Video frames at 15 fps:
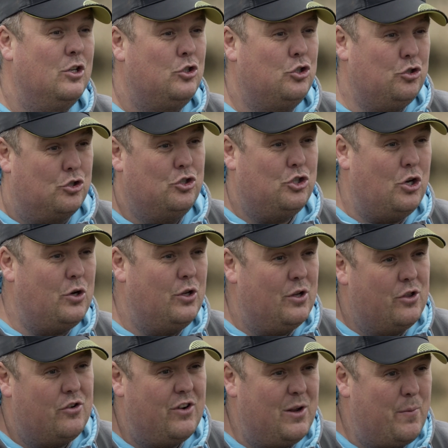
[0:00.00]
just to show you
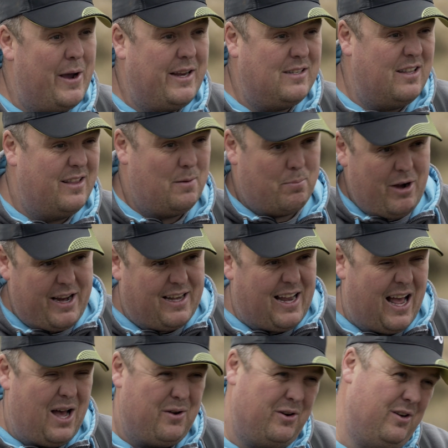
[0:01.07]
the three ways that they break
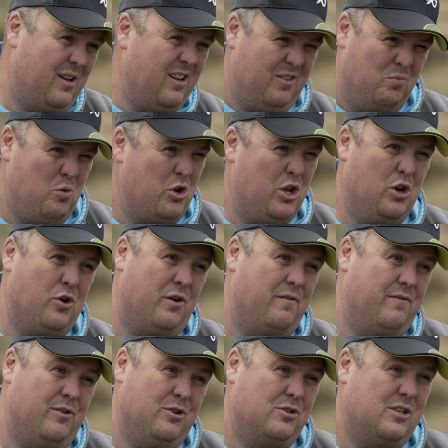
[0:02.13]
down and what you're
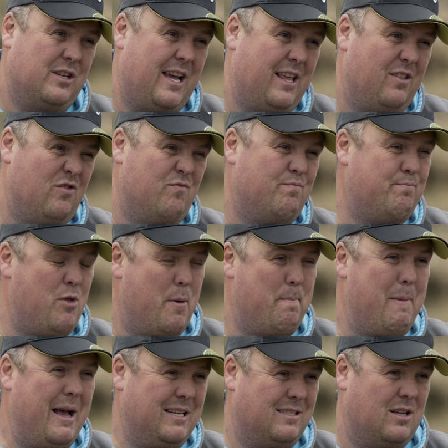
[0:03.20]
looking for to get the
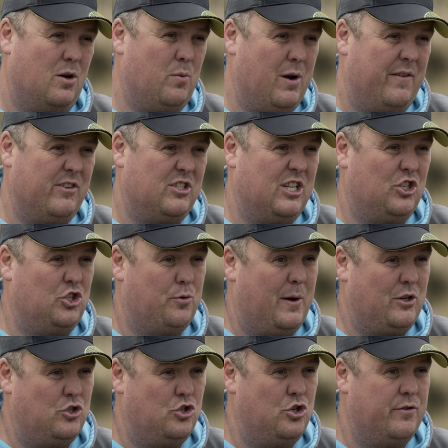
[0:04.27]
best out of whatever
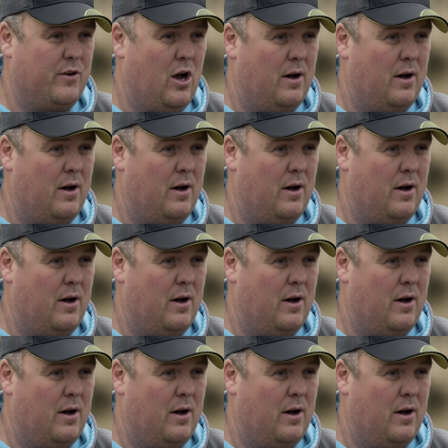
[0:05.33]
situation you've